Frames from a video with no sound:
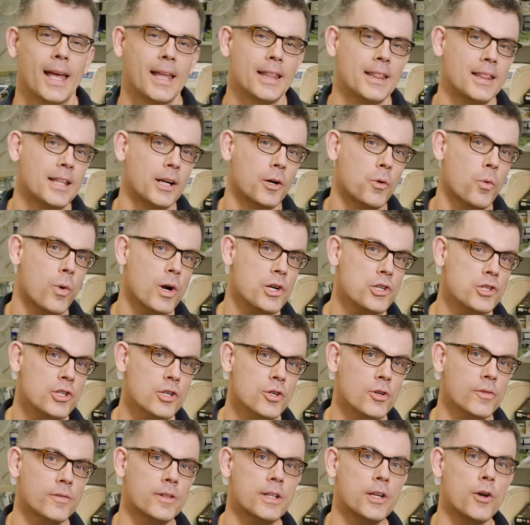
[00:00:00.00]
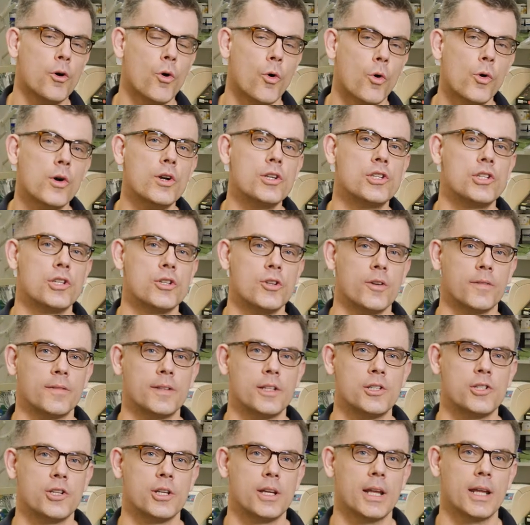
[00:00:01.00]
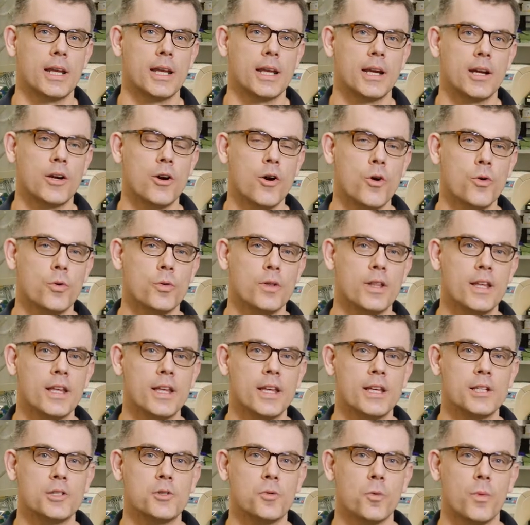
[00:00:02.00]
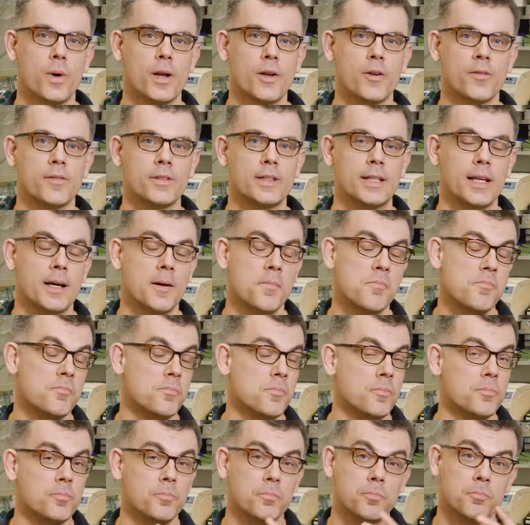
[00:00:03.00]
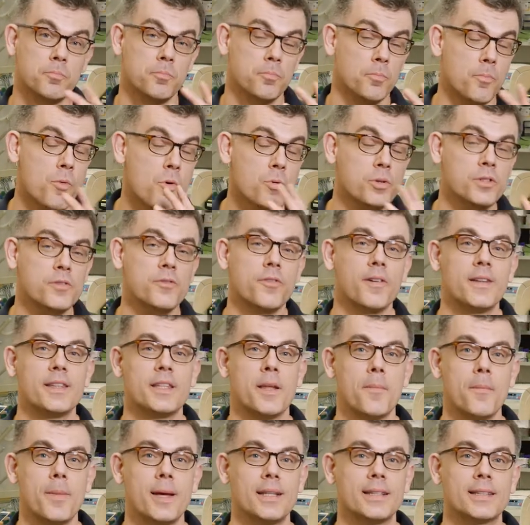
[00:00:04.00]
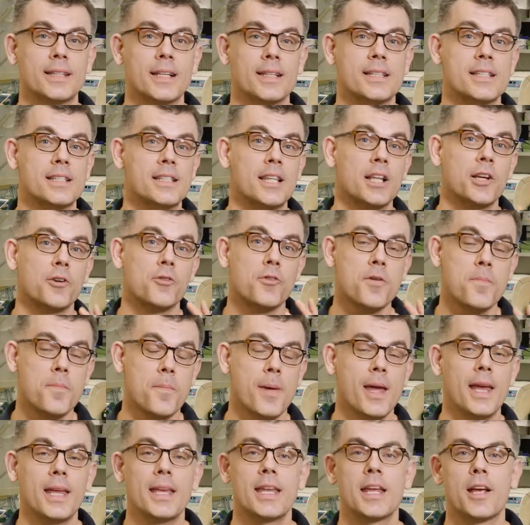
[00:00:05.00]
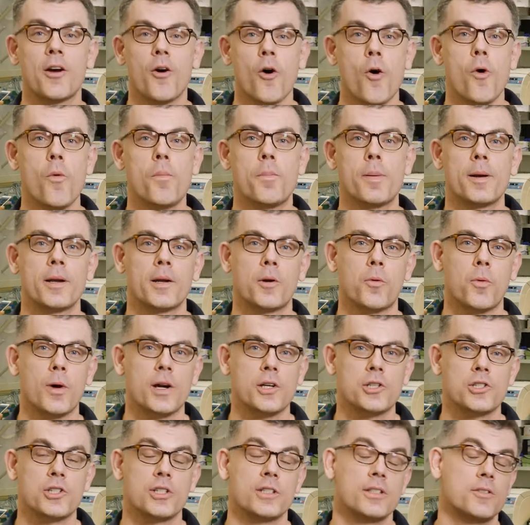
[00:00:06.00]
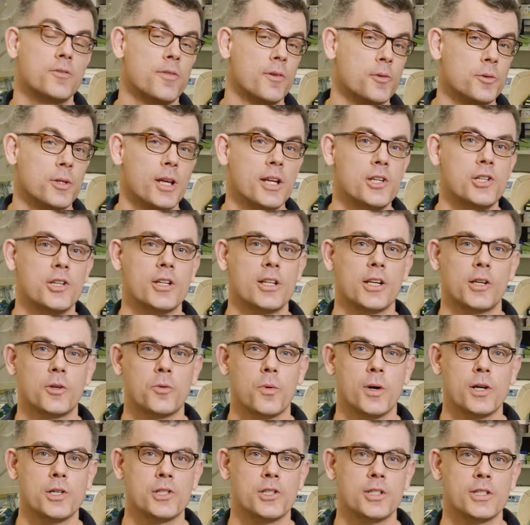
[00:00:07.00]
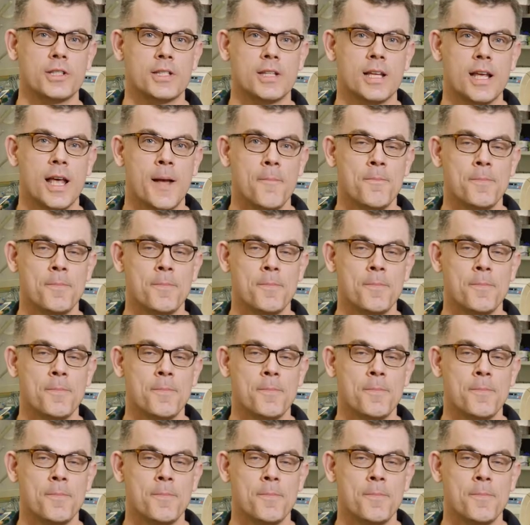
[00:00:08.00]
The question of the origin of the genetic code is one of the most fundamental still remaining open questions, foundational questions